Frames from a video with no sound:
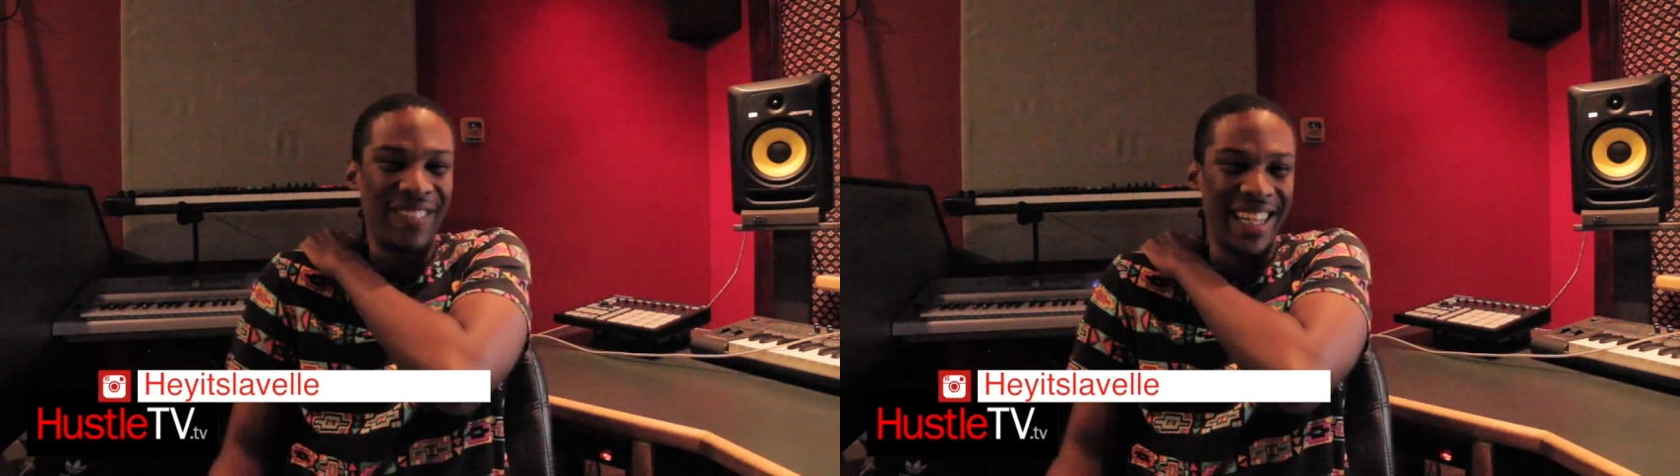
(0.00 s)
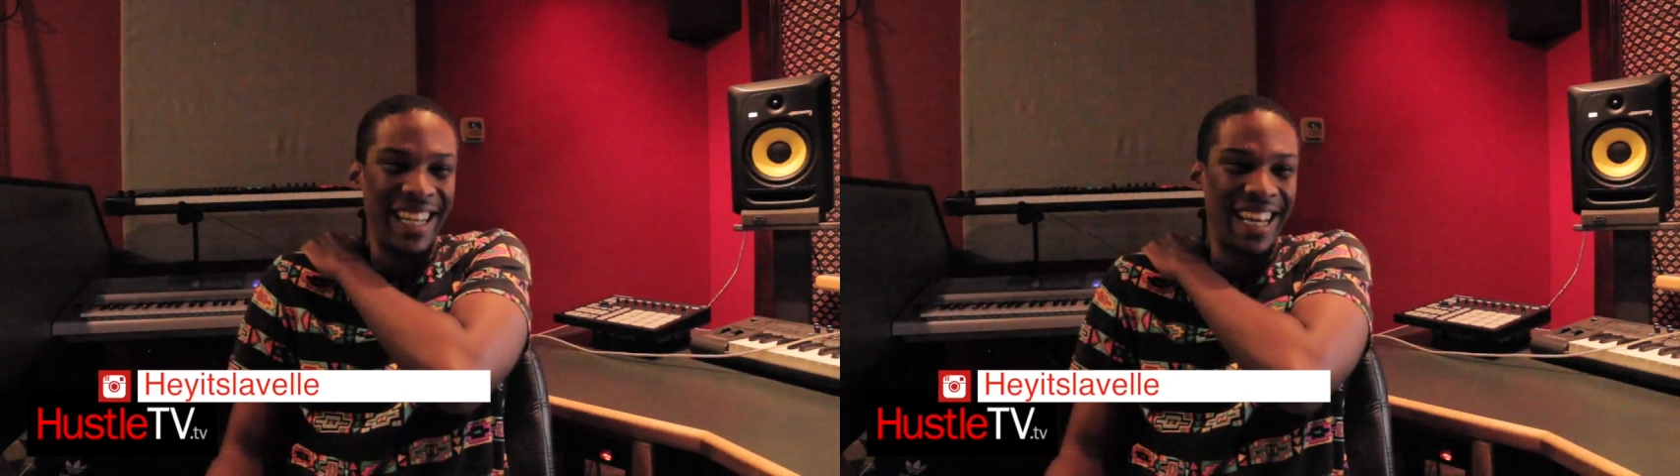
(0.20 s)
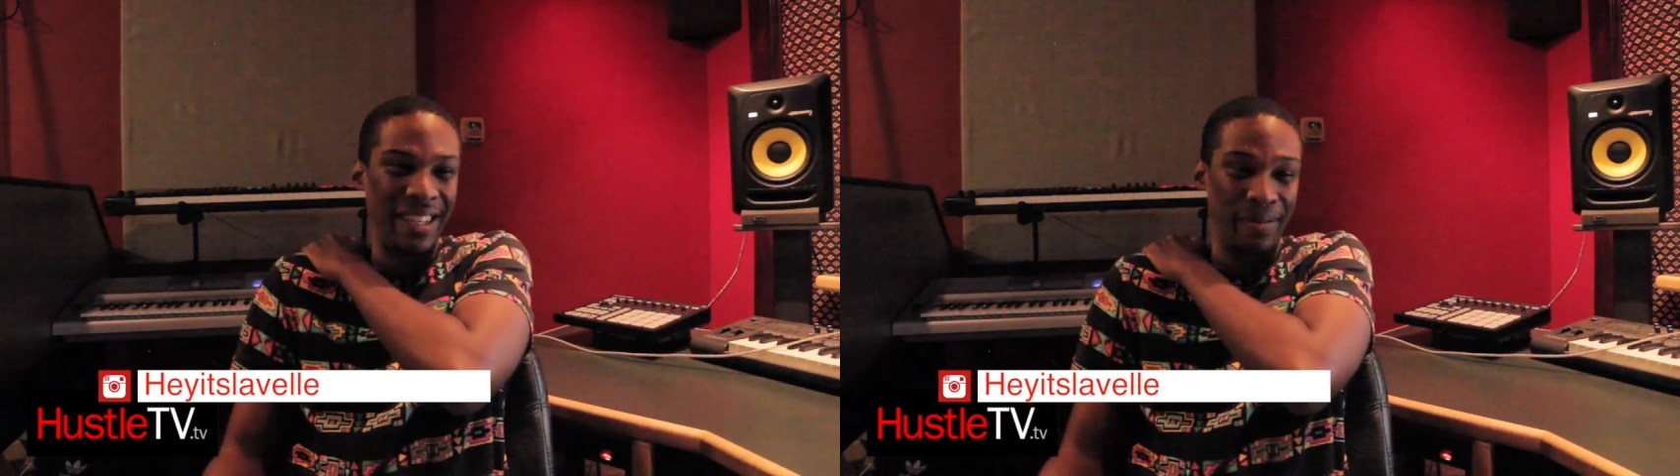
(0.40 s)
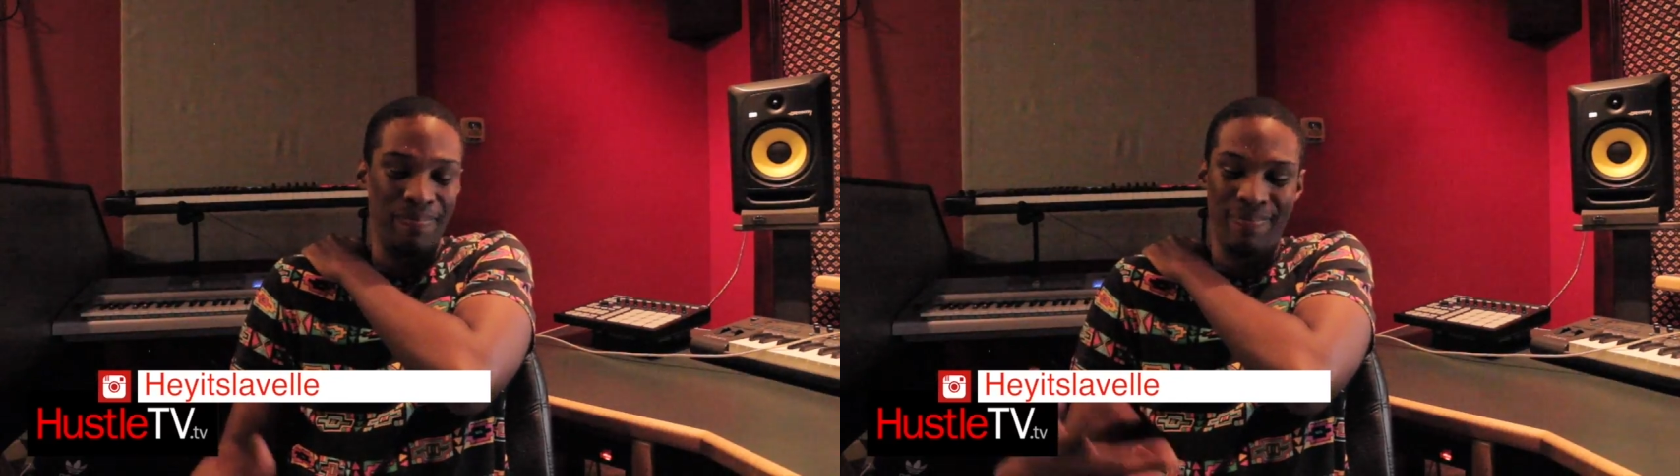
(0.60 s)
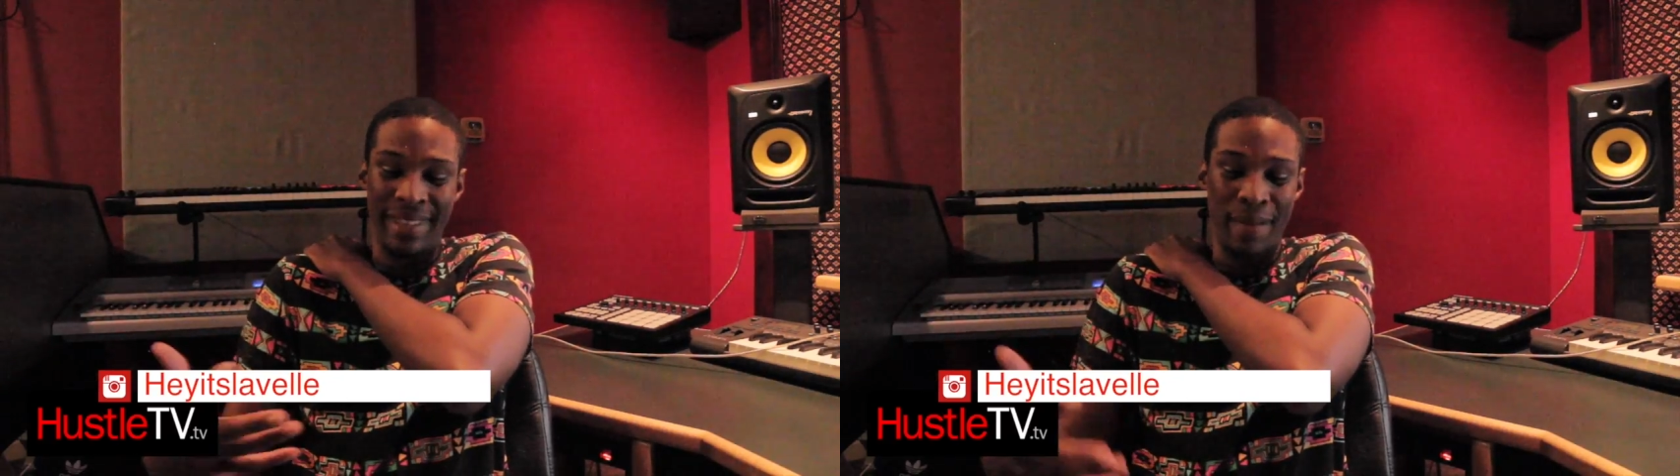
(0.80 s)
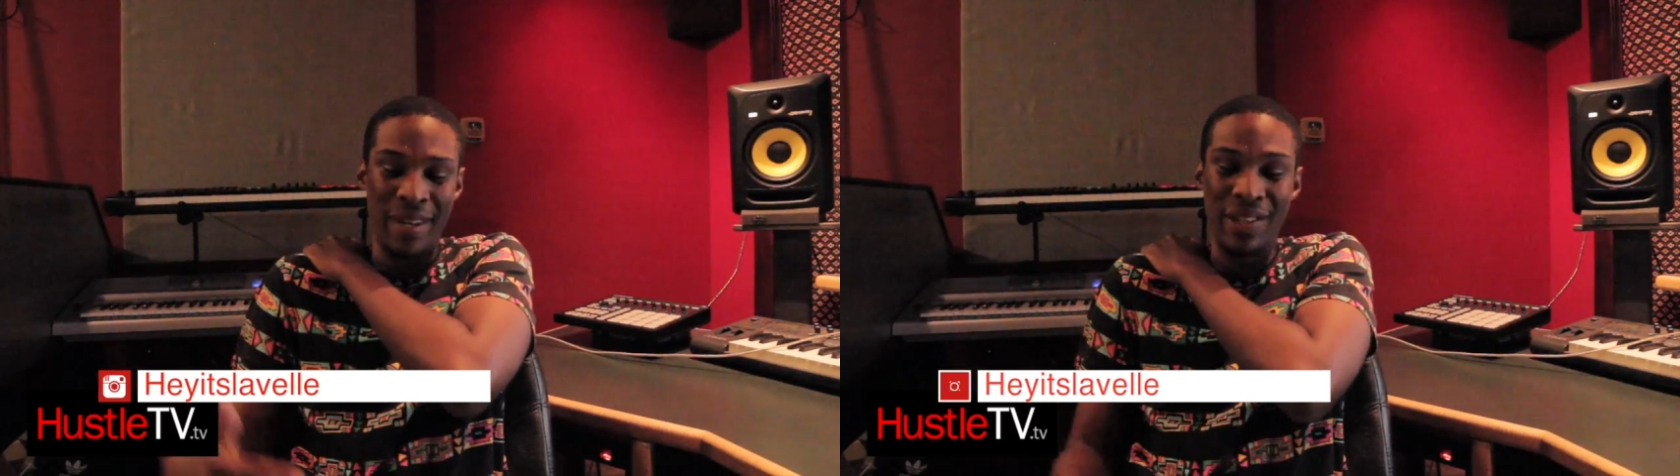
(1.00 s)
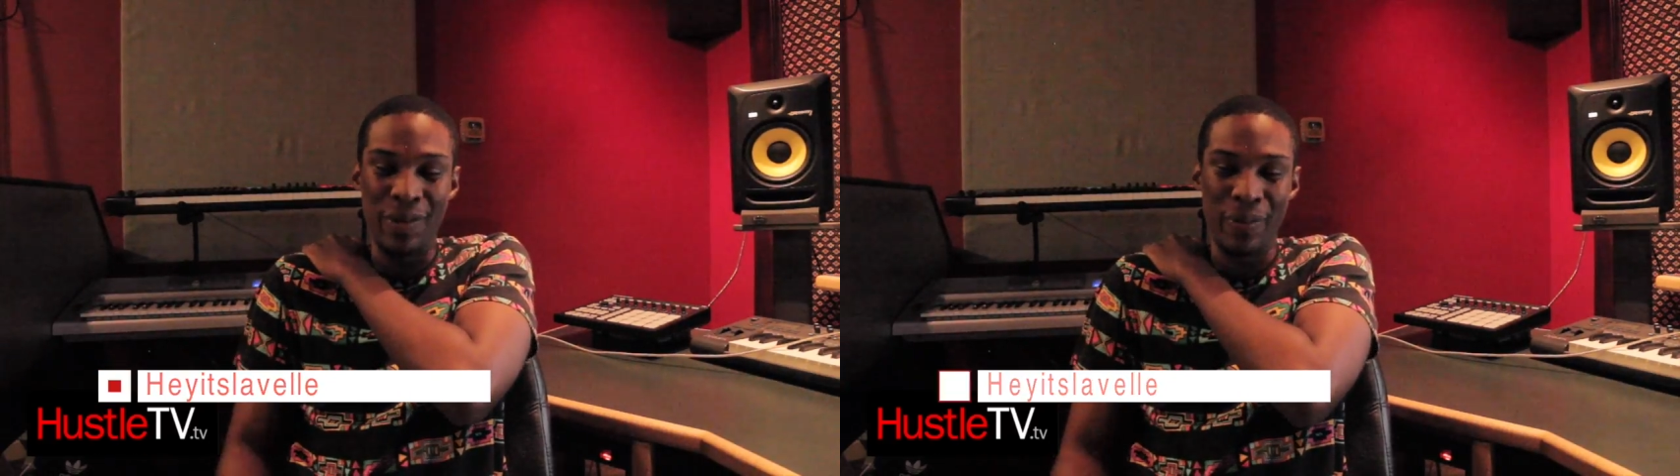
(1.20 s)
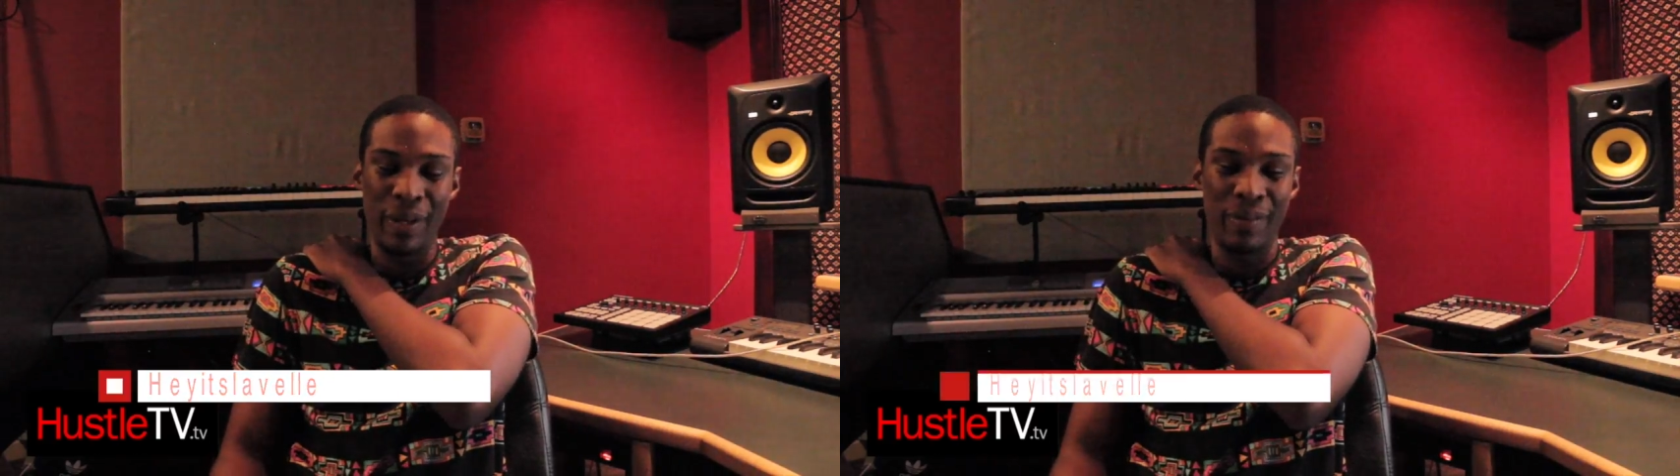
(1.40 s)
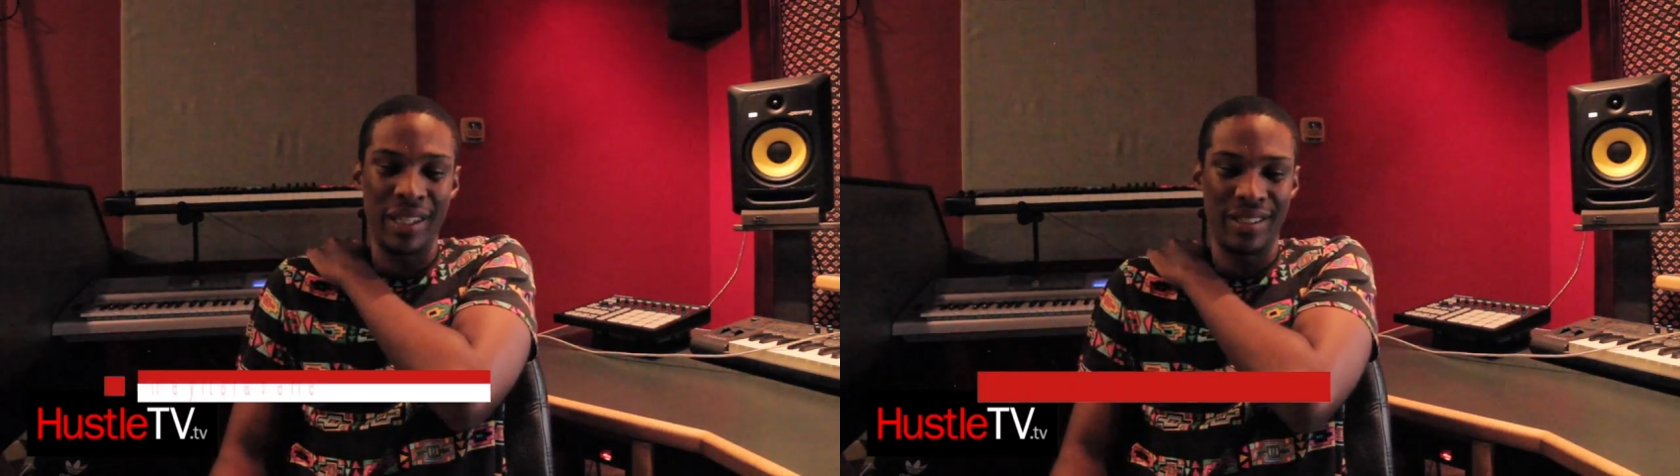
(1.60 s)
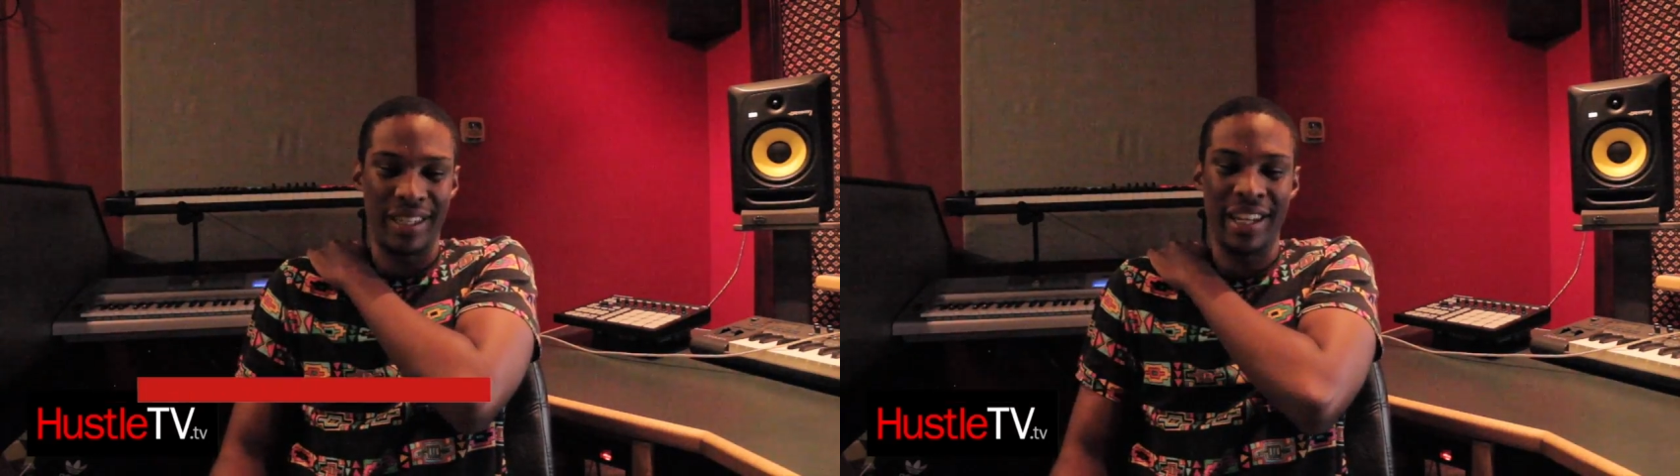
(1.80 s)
My dad let me do pretty much